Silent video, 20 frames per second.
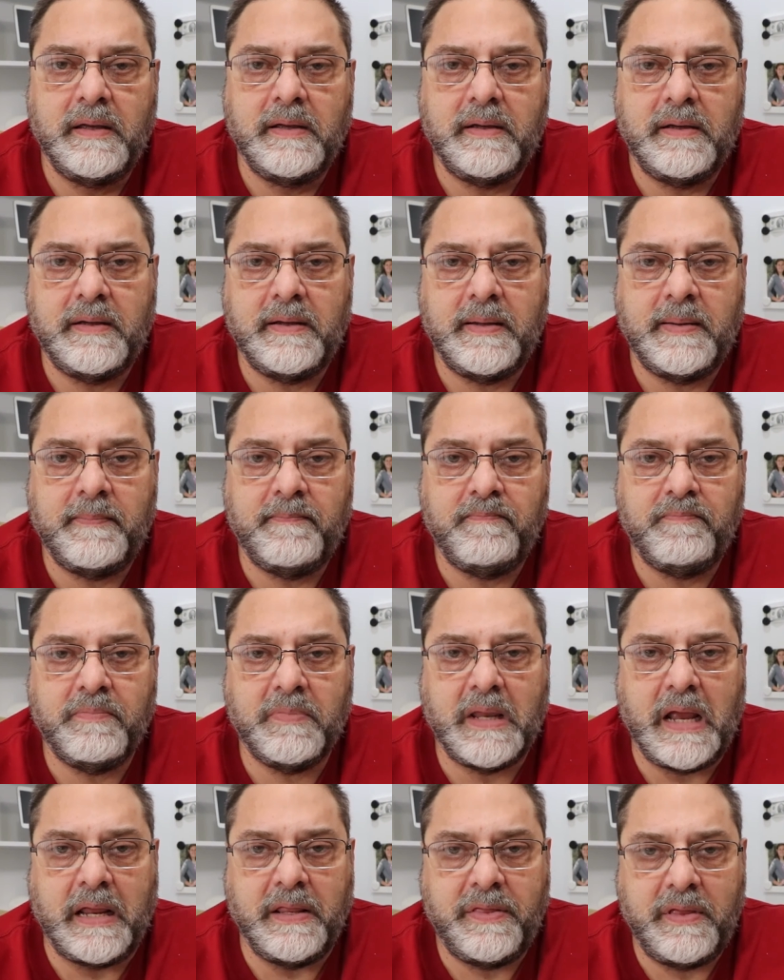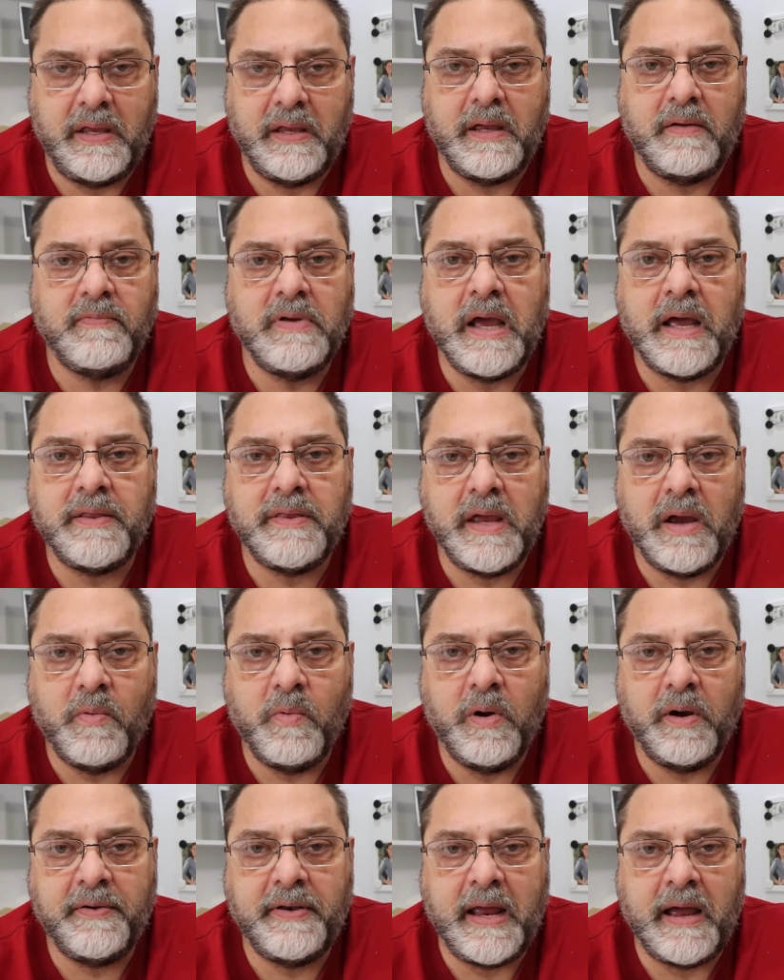I think I've got that
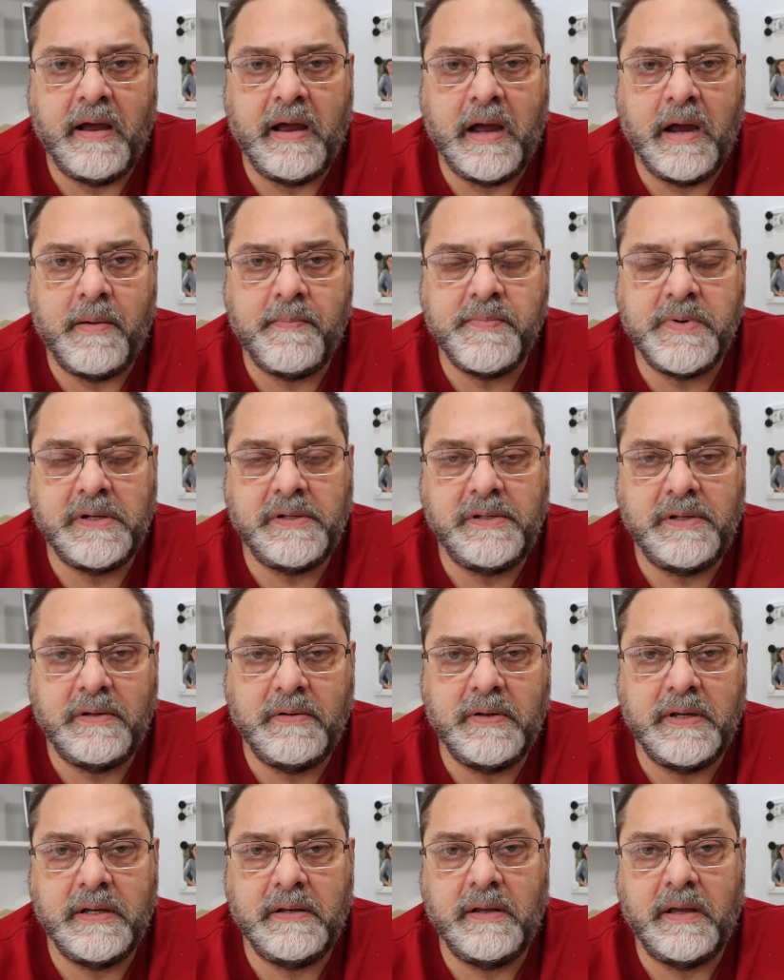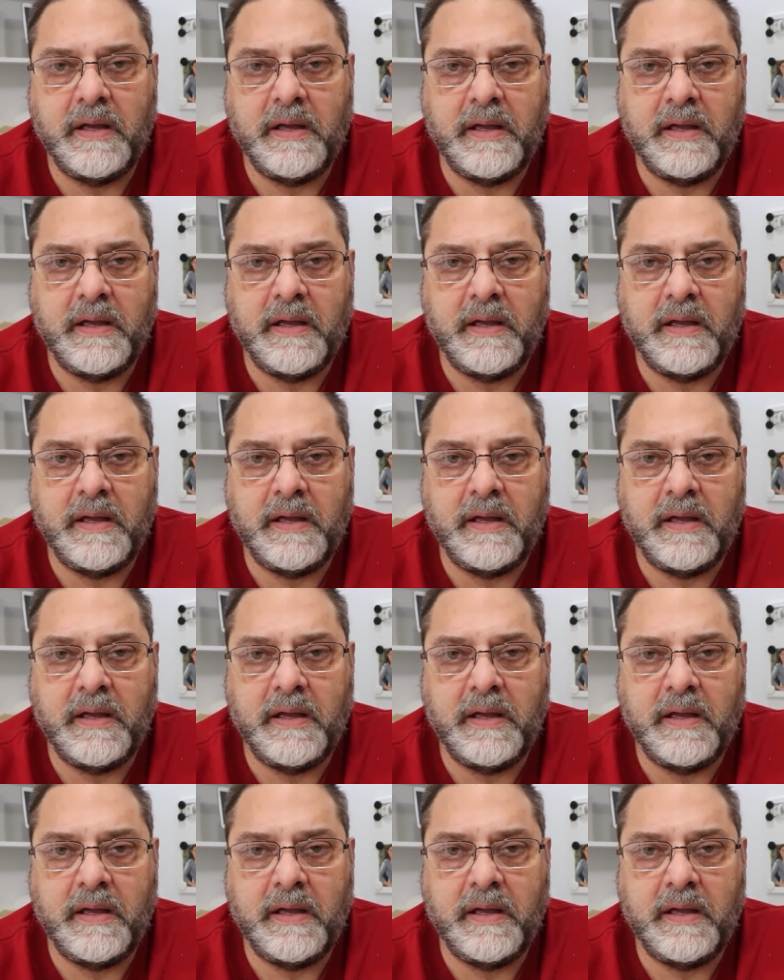worked out how I'm going to do it,